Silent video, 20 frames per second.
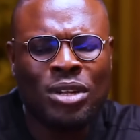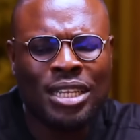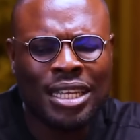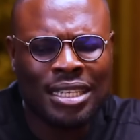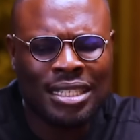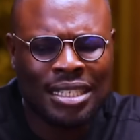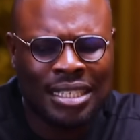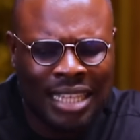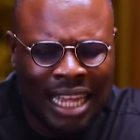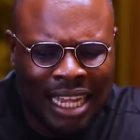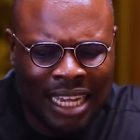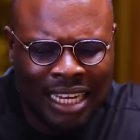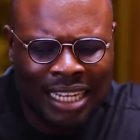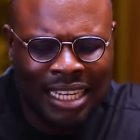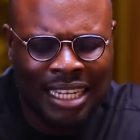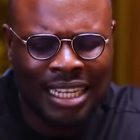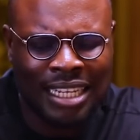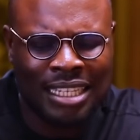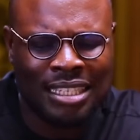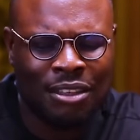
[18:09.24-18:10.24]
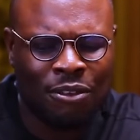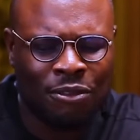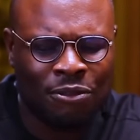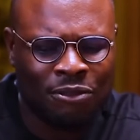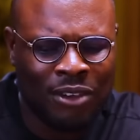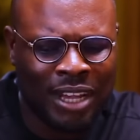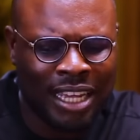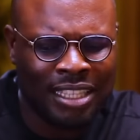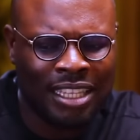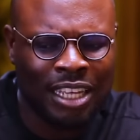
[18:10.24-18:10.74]
And what exactly is
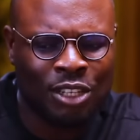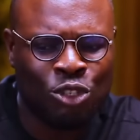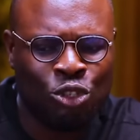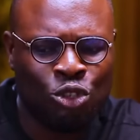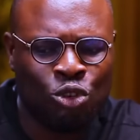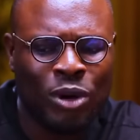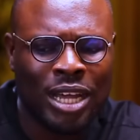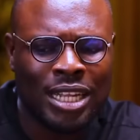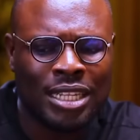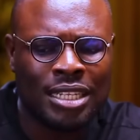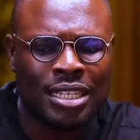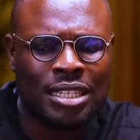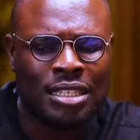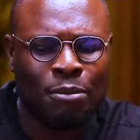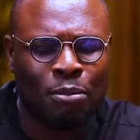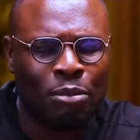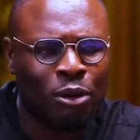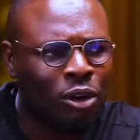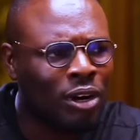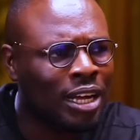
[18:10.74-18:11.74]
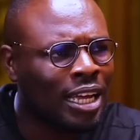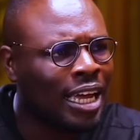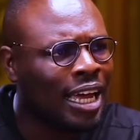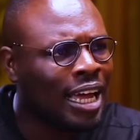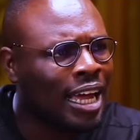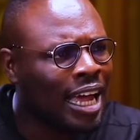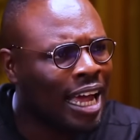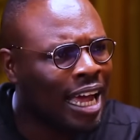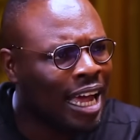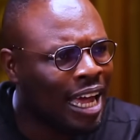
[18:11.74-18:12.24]
the fight that you and this
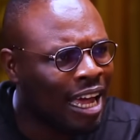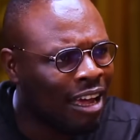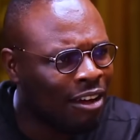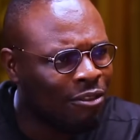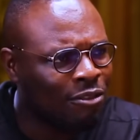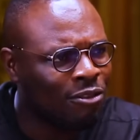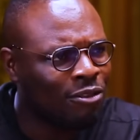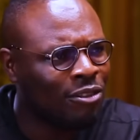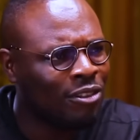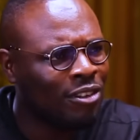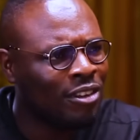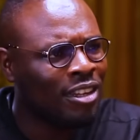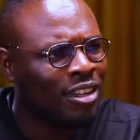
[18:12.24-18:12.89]
blogger have?